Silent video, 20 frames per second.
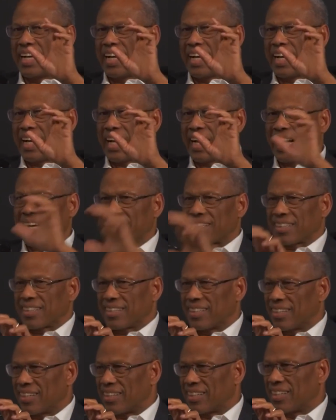had a
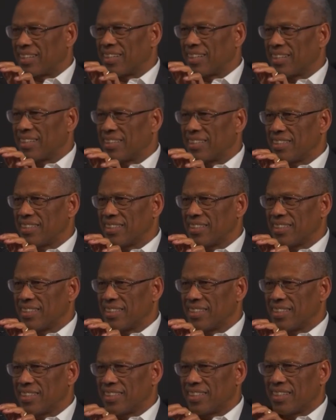car,
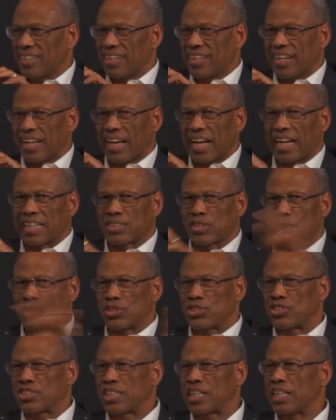and
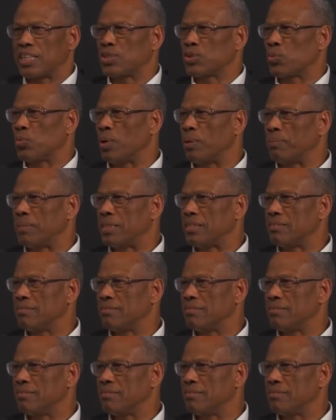could chase women.